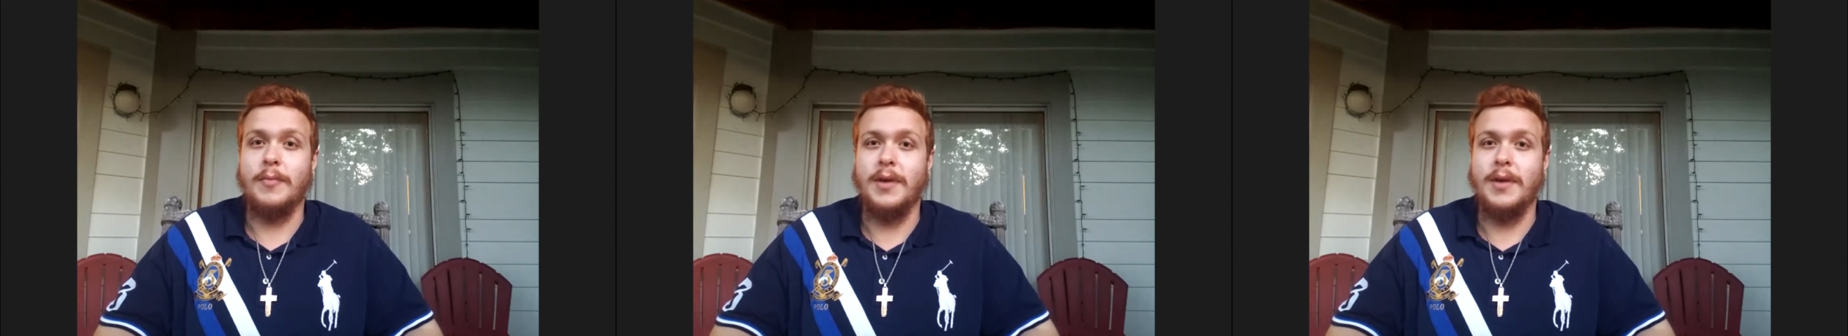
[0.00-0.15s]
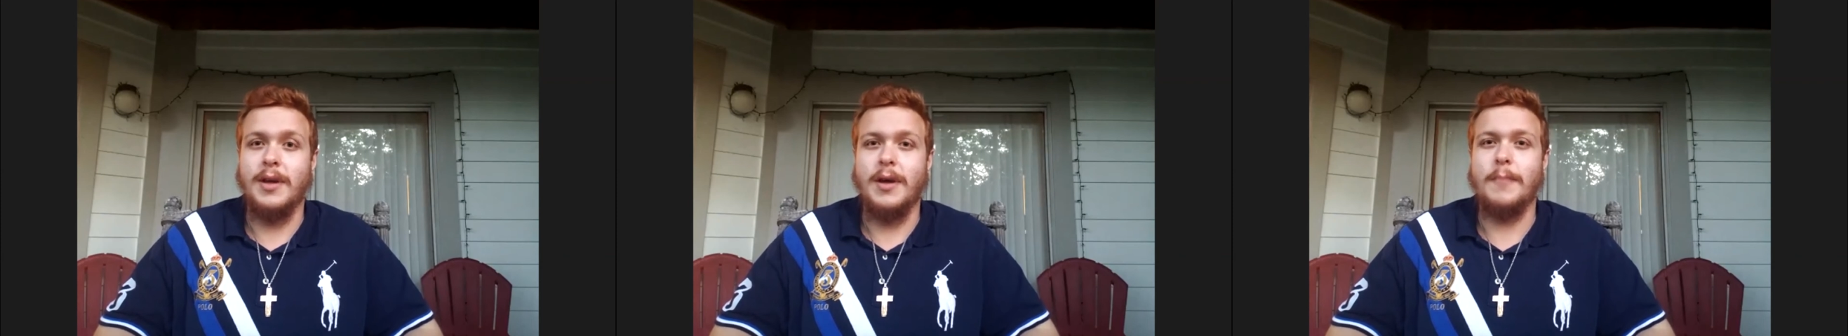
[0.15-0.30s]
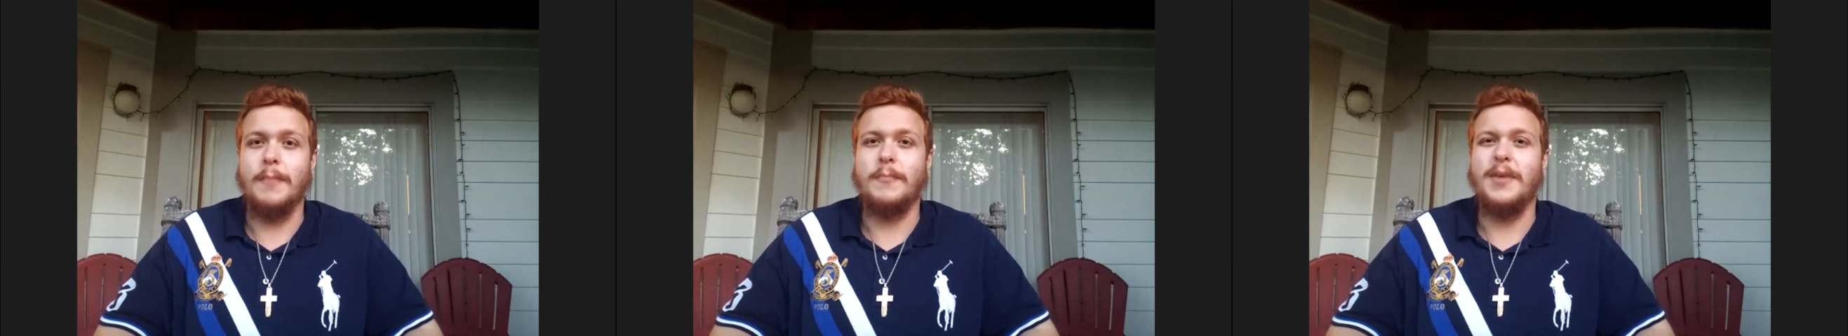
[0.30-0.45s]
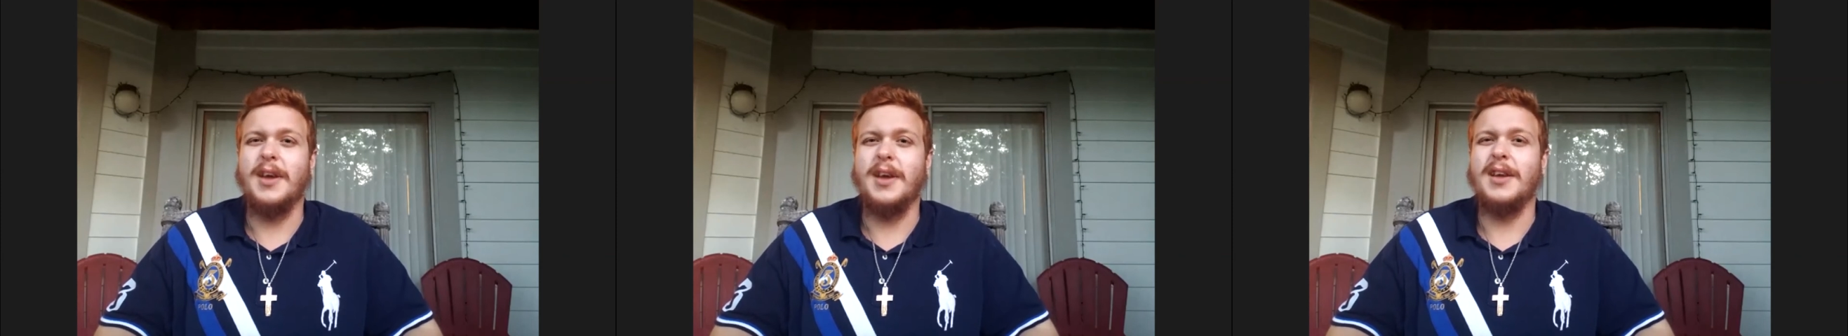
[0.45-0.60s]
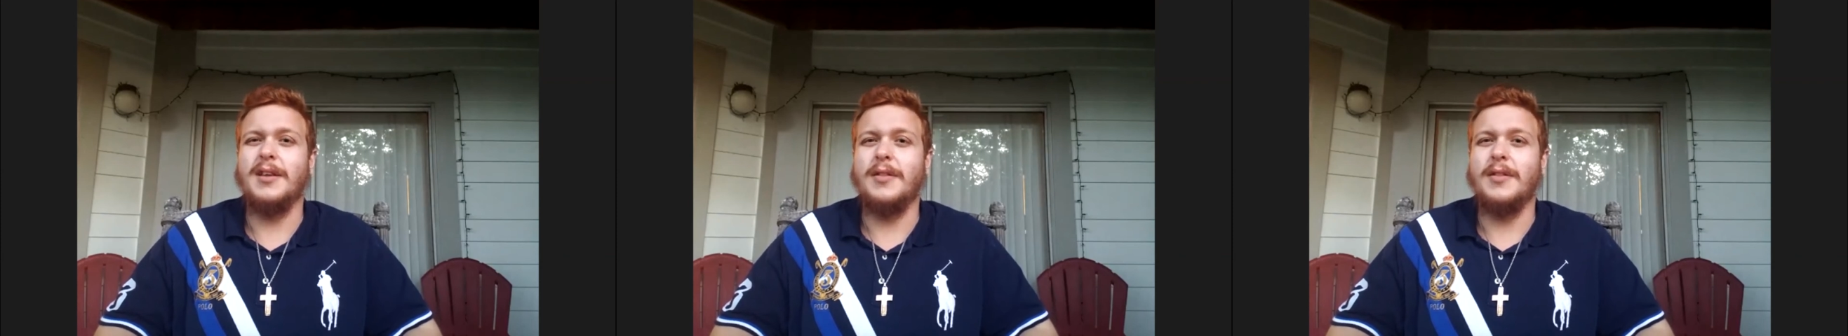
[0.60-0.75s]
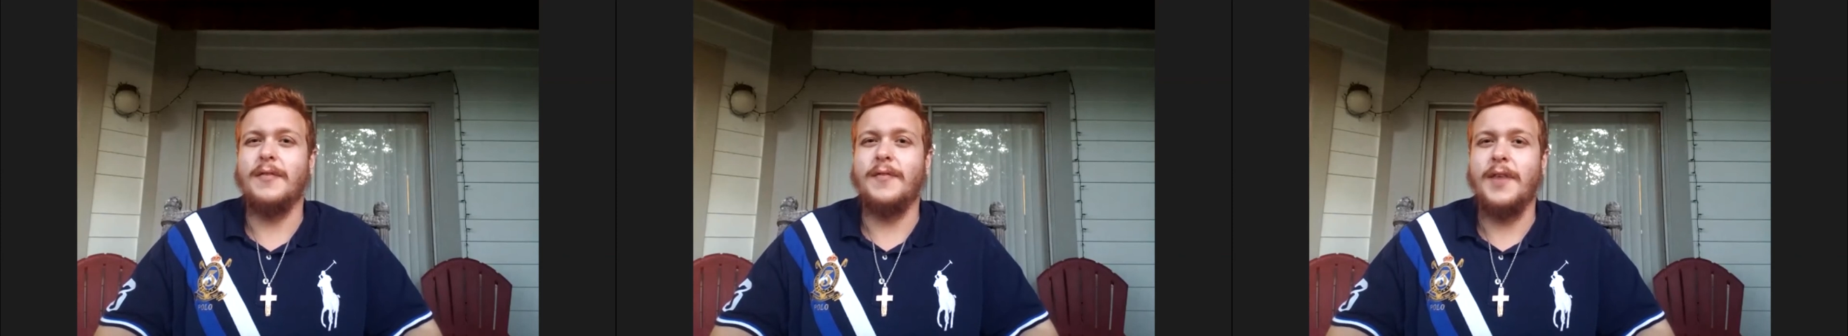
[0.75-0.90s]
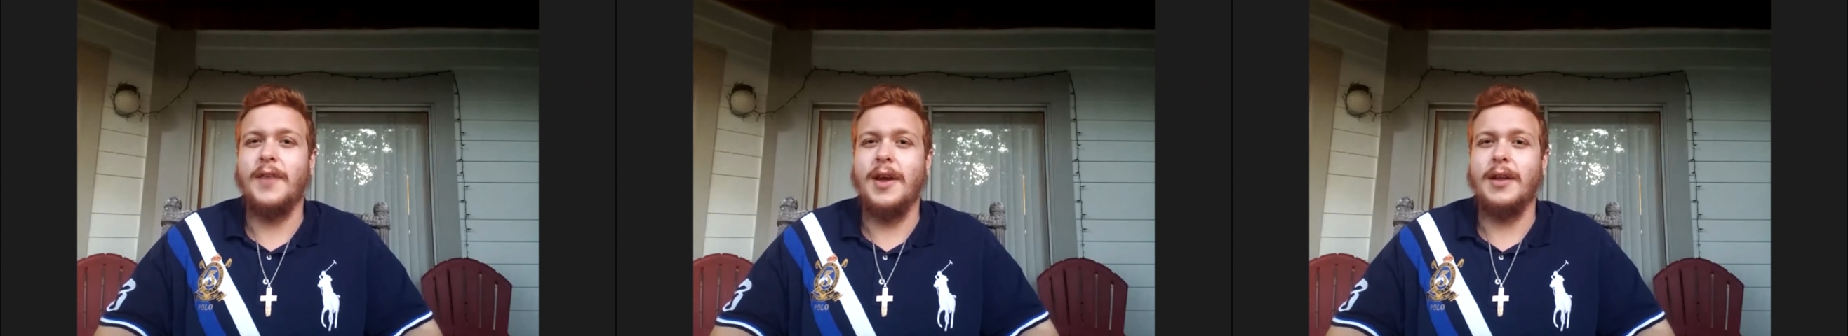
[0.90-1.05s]
big into
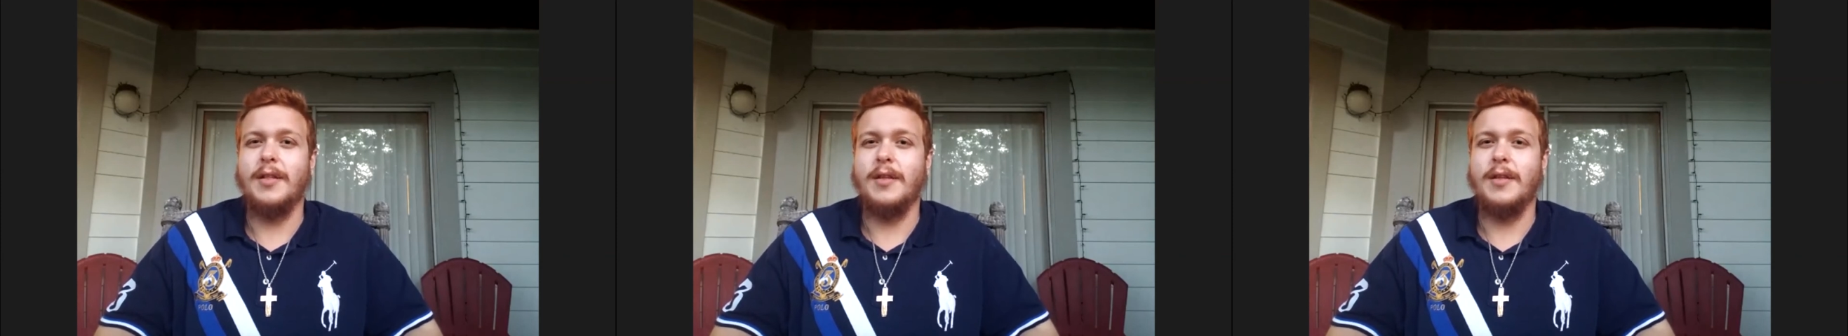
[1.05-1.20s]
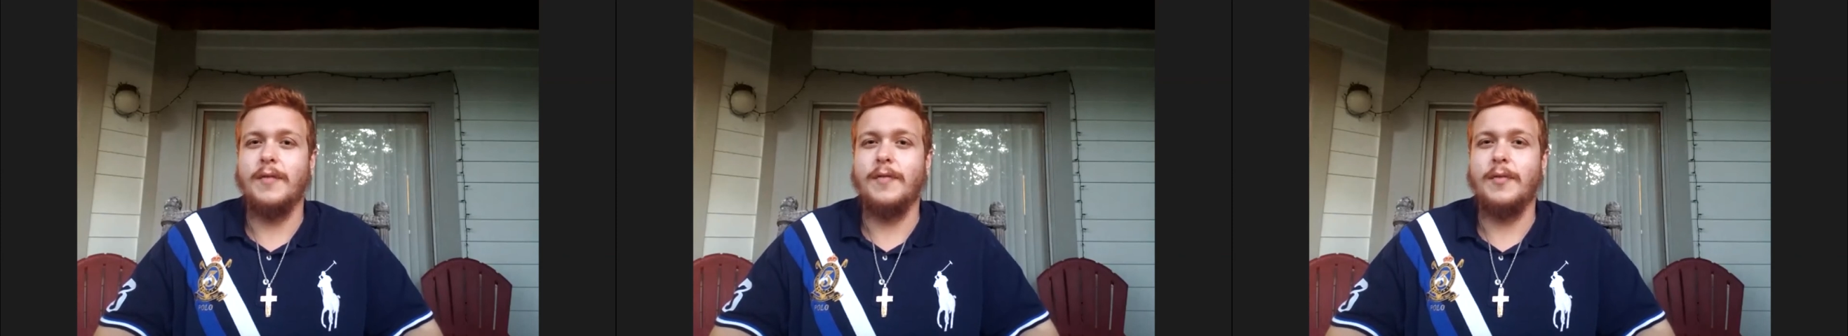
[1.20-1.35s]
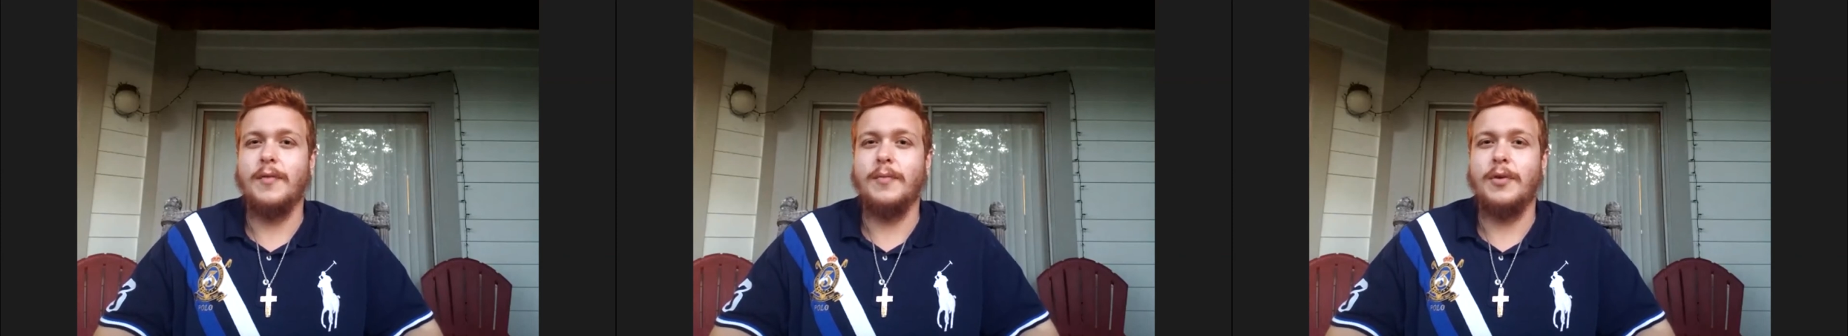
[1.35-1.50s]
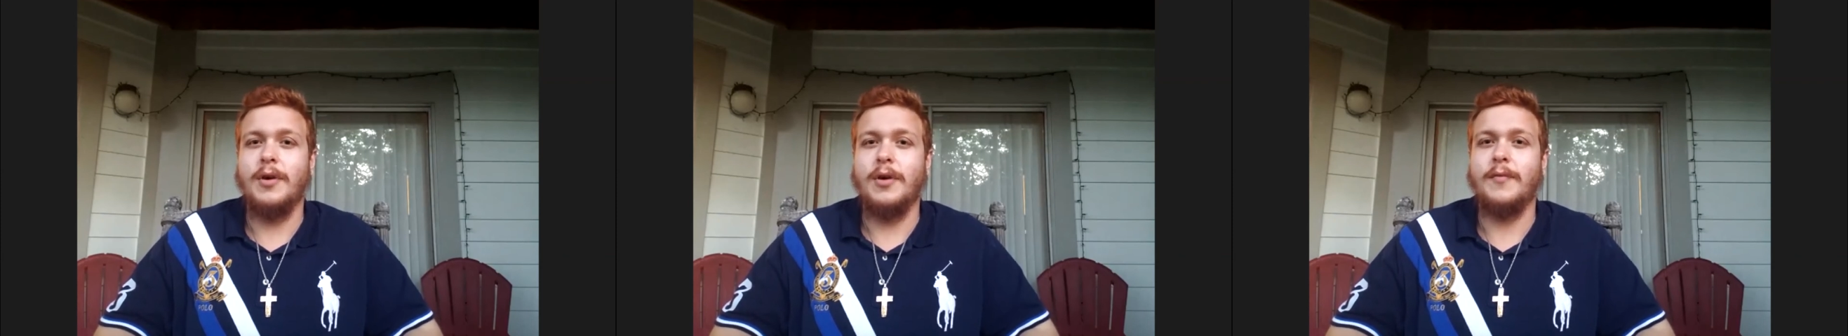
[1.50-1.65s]
the fantasy football.